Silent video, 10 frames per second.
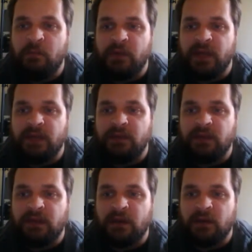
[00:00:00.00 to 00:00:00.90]
but
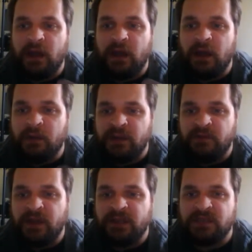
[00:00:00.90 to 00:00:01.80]
I want to
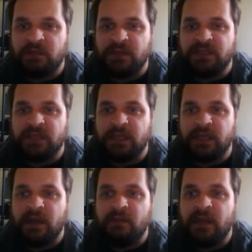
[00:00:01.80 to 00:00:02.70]
give you guys a couple days to
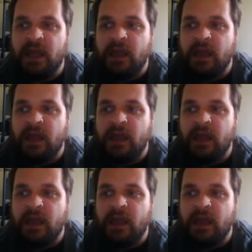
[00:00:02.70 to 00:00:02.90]
clean up.